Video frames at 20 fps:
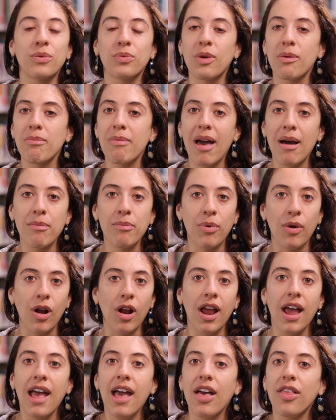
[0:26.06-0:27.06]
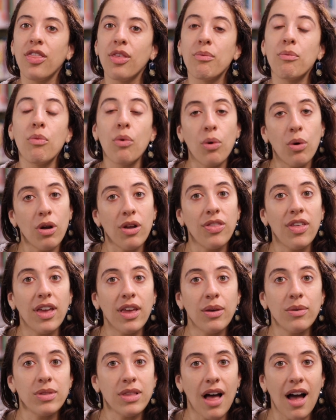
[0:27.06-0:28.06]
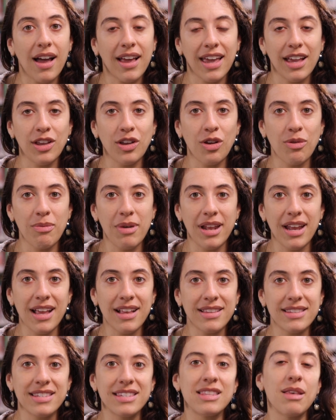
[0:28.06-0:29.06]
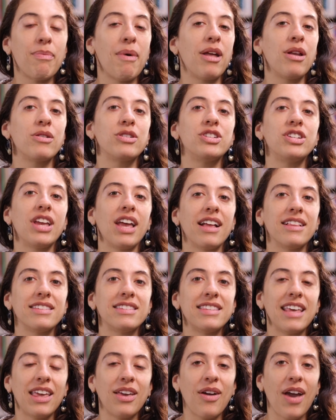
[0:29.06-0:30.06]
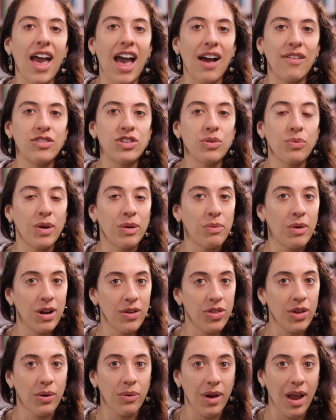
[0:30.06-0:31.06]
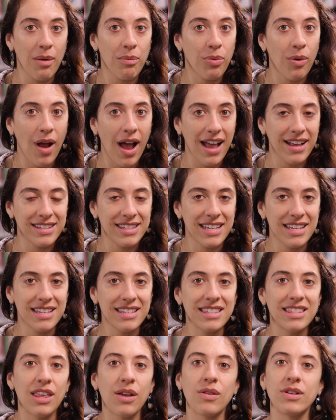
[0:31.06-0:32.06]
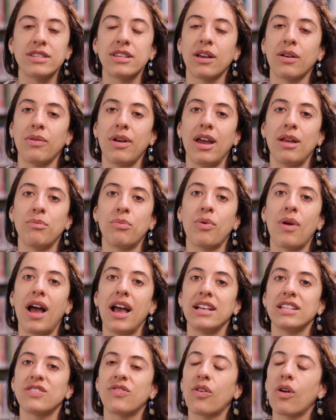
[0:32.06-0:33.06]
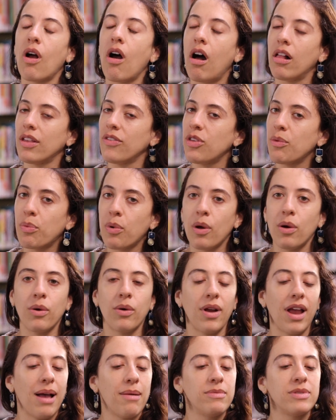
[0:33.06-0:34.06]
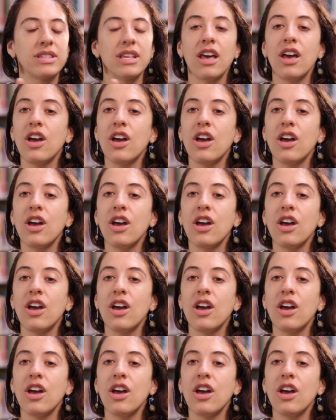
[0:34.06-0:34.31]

remember, the more that you log in your minutes, the better chance that you have to win one of the grand prizes. There is a grand prize for all of the programs